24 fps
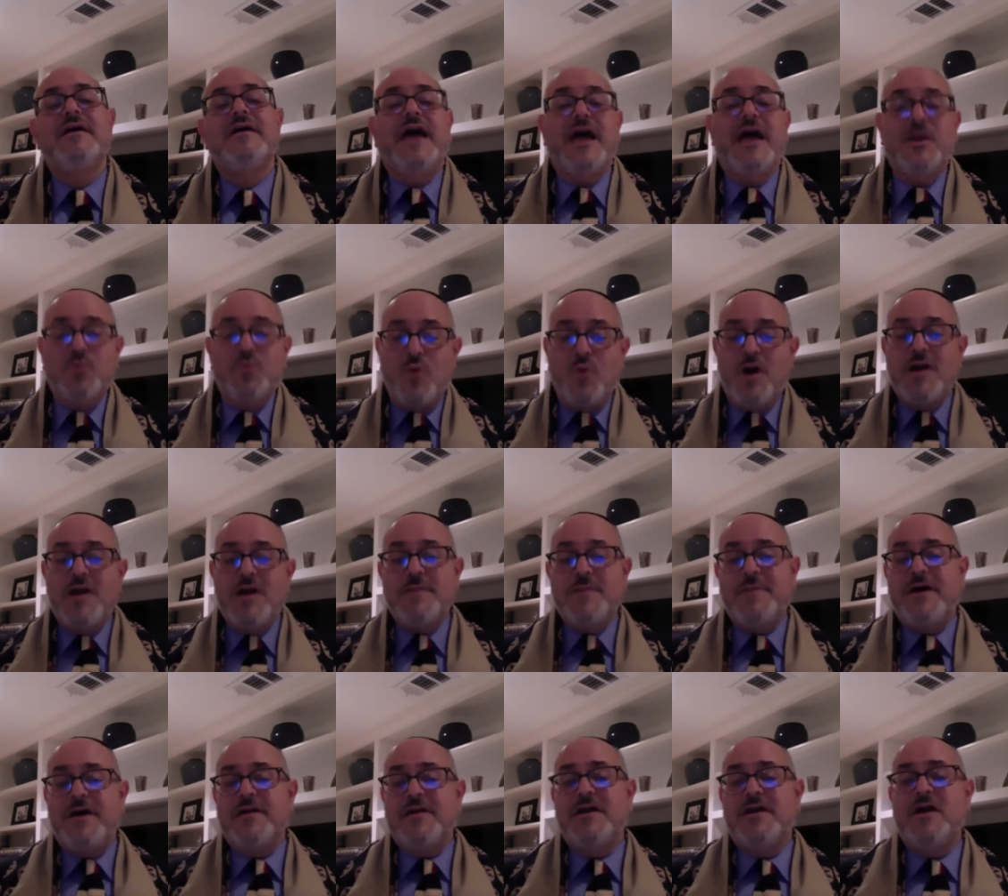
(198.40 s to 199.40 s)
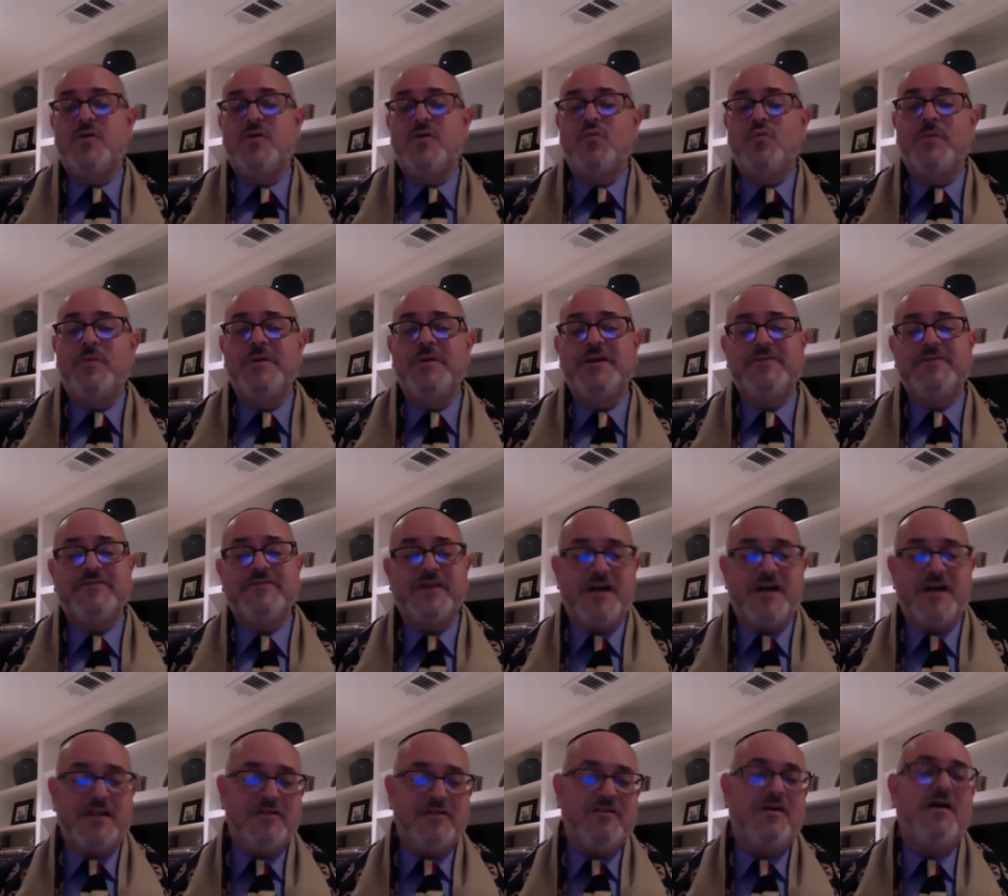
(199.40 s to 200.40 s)
and one about a young woman of
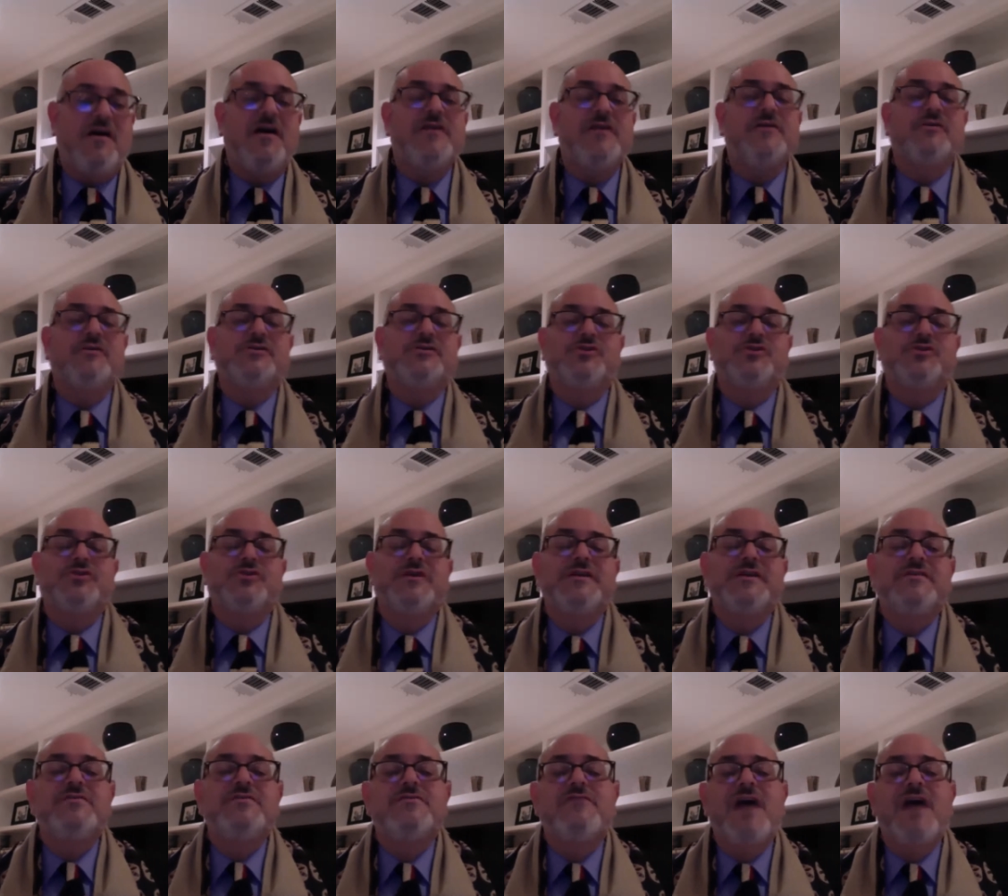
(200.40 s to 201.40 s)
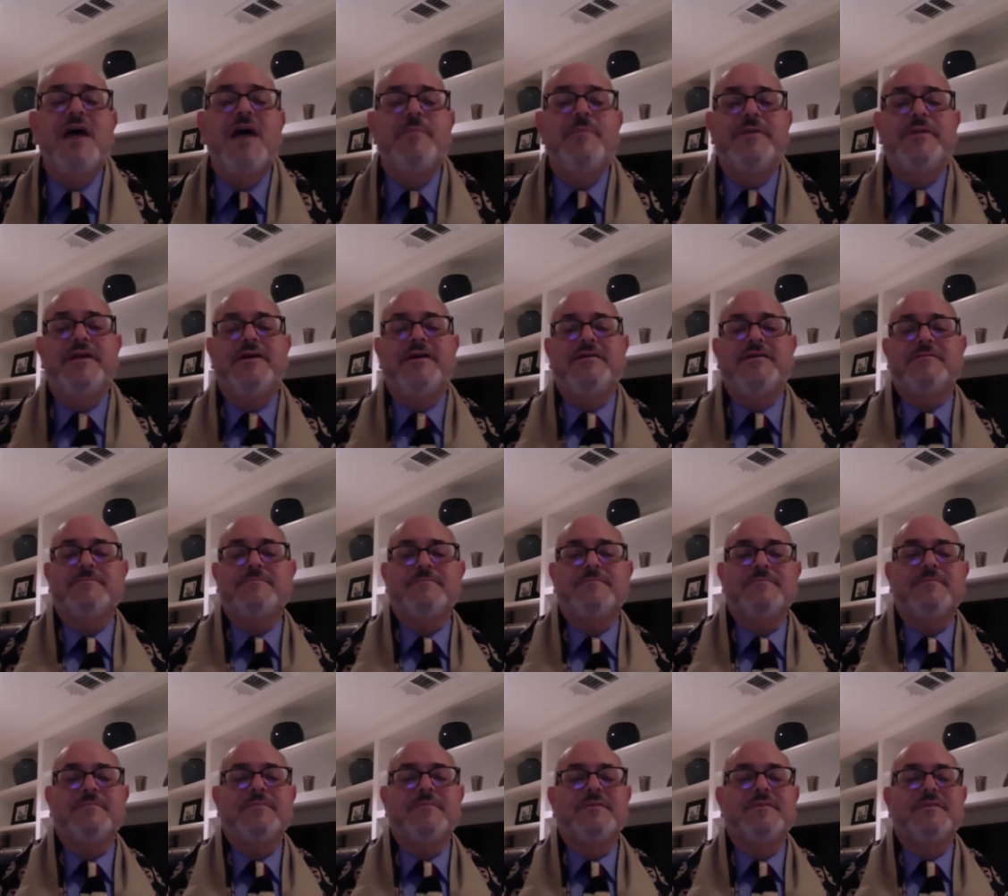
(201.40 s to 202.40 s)
color on her journey to the rabbinate.
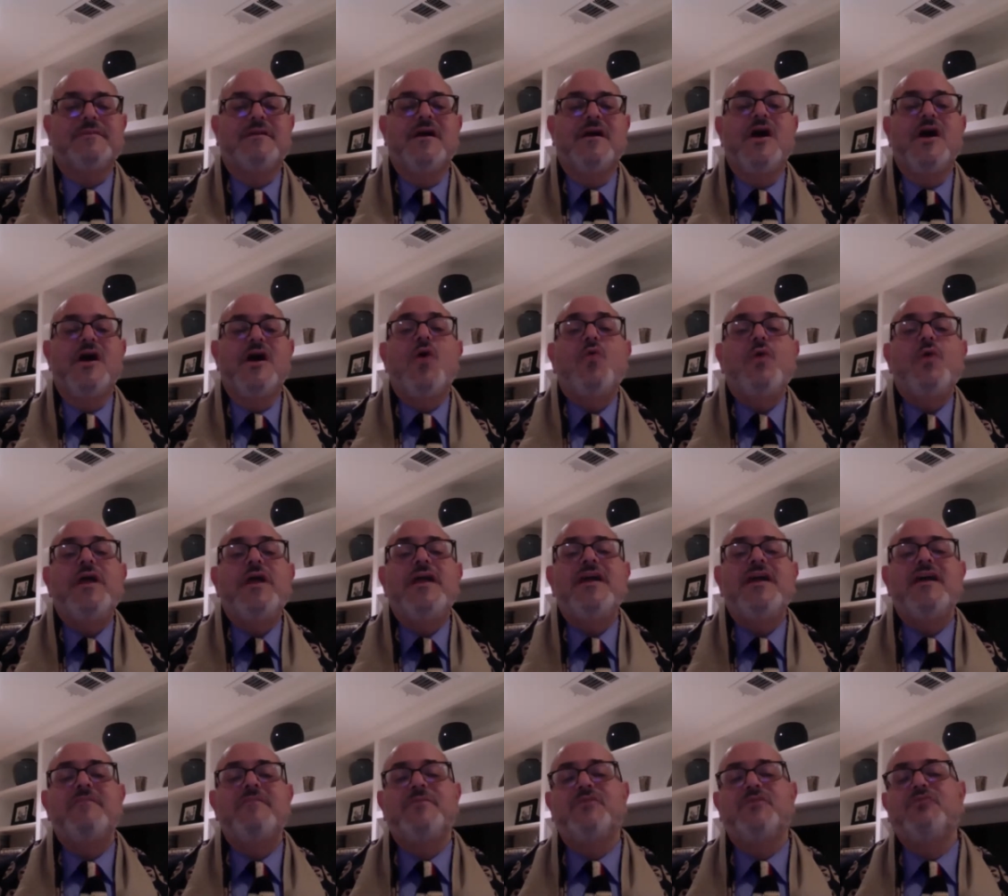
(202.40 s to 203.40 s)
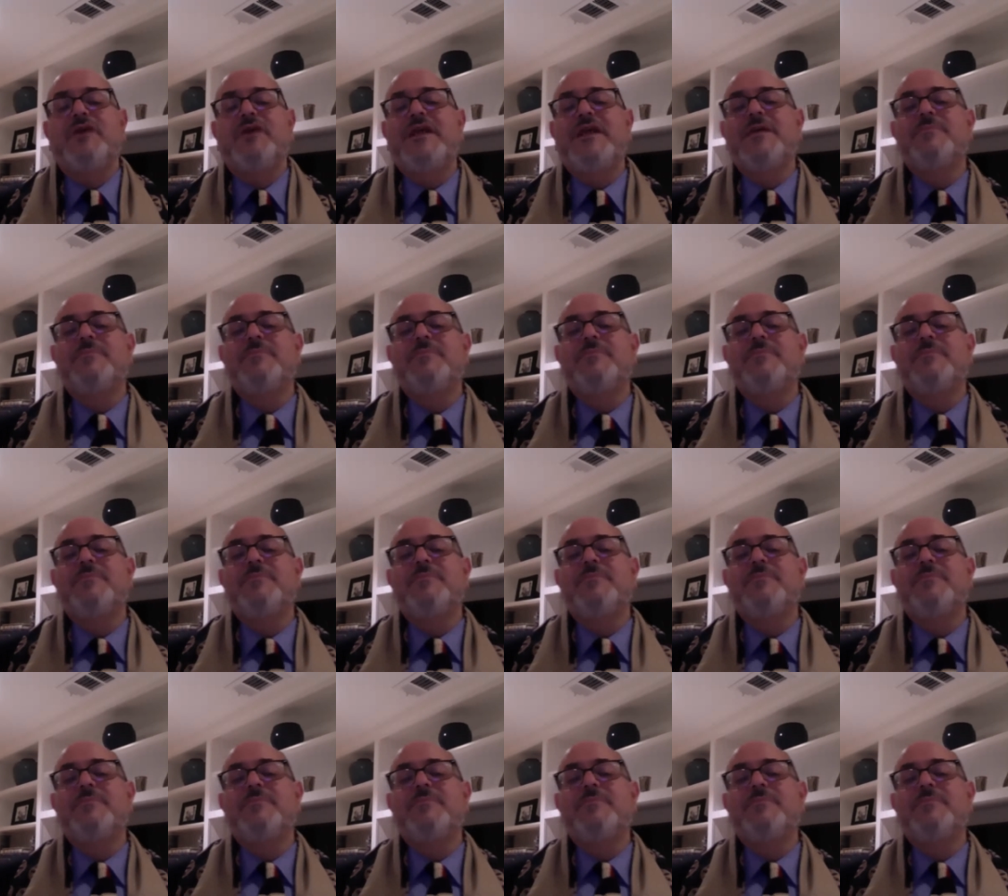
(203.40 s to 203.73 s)
We have been reading